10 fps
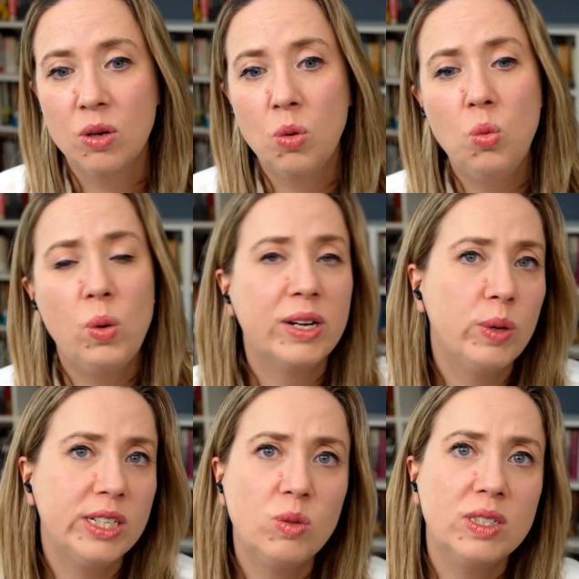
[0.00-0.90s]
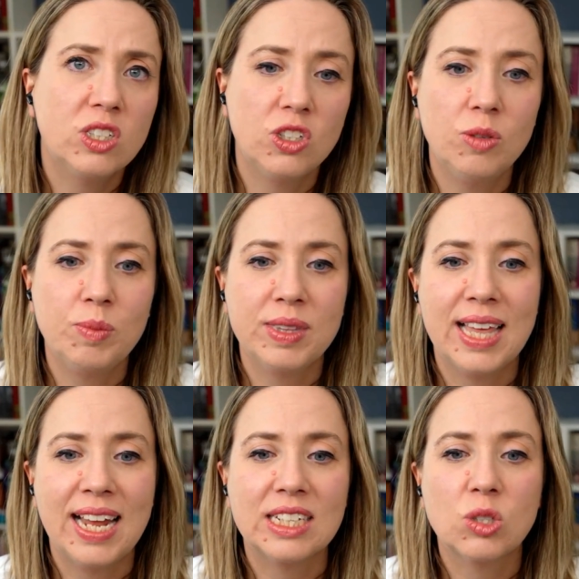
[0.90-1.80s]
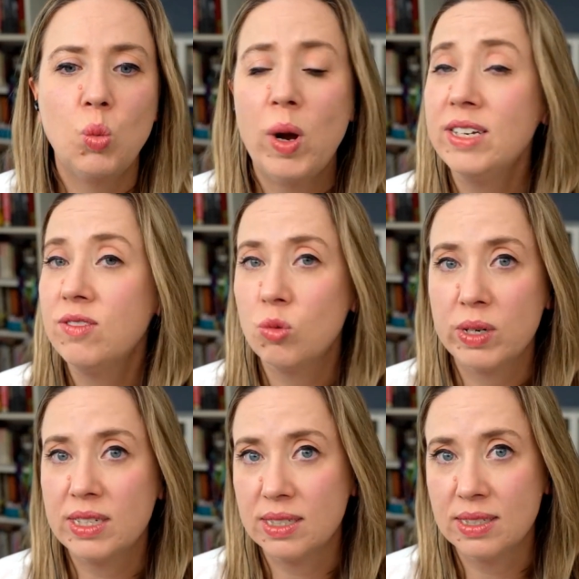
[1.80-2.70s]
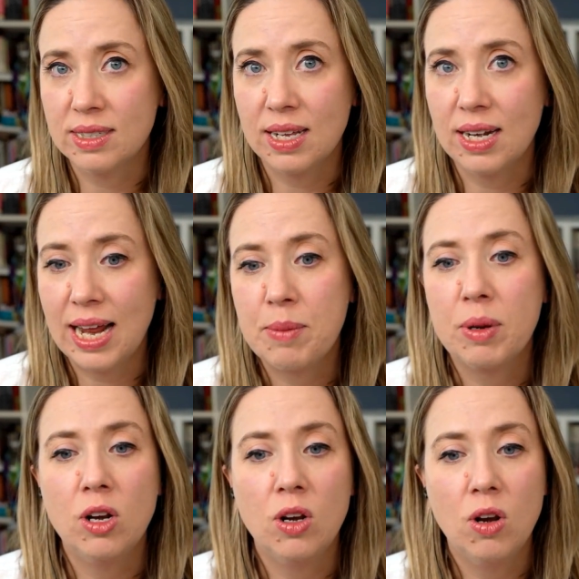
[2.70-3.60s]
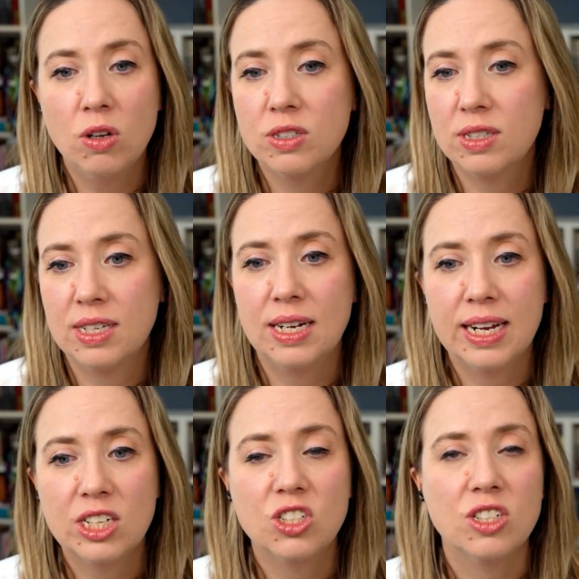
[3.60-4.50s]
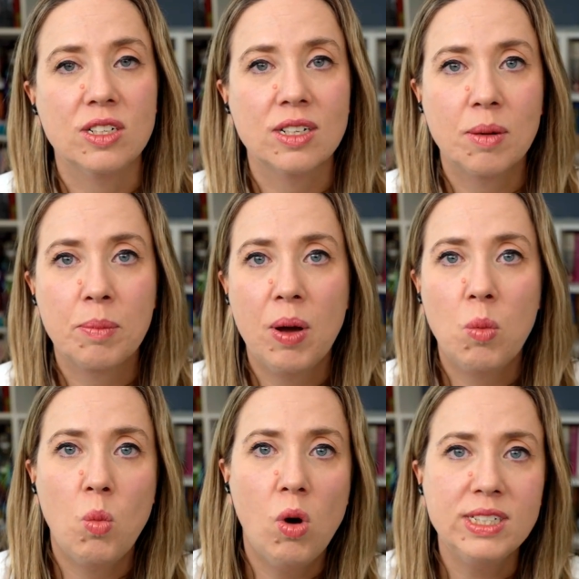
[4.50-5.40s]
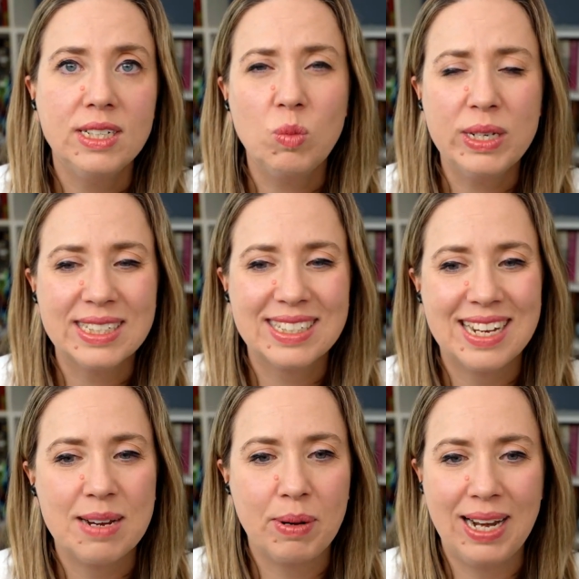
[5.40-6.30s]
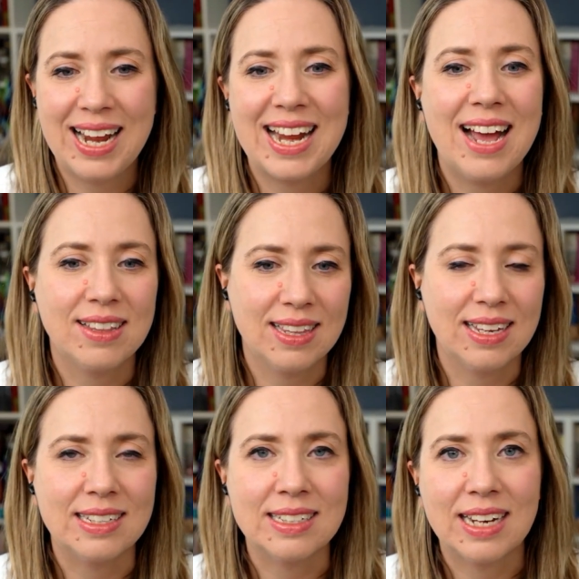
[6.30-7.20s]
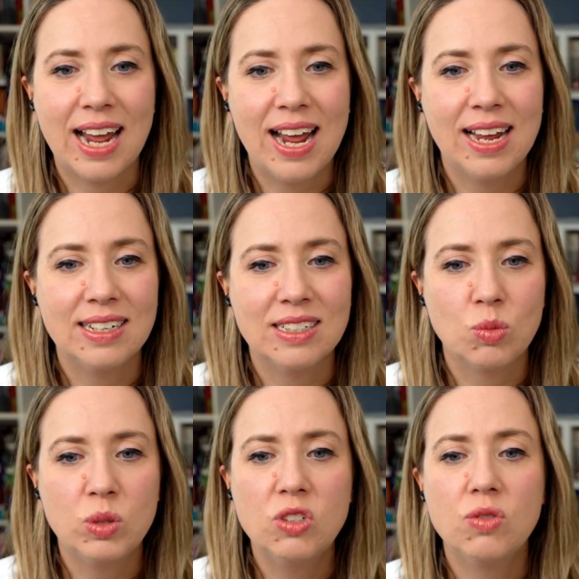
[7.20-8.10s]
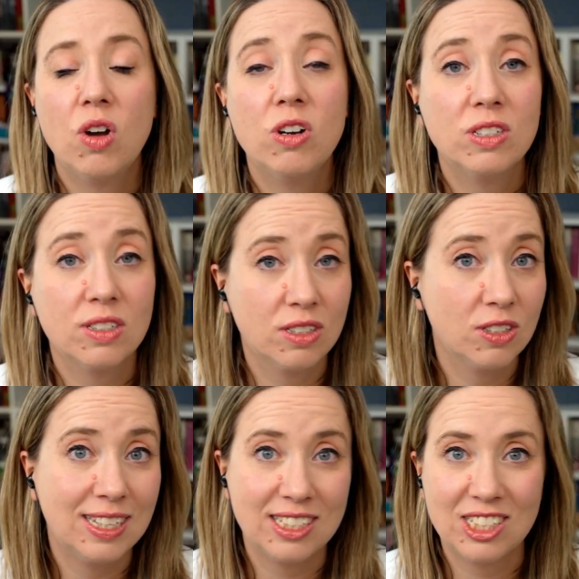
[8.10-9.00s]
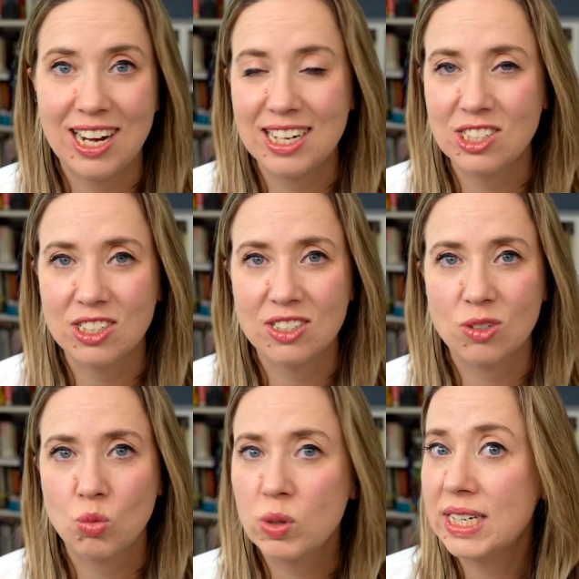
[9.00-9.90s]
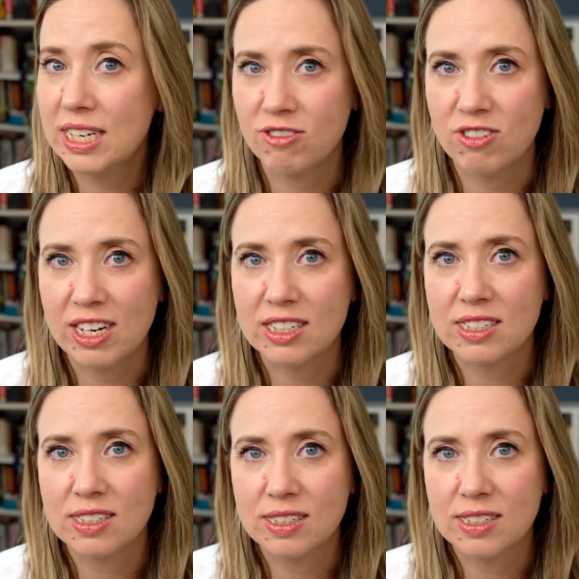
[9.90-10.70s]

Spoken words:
We're quick to assume that it's one of the reasons that Labor lost the election, but what did we see play out then, and which voters do these changes really affect?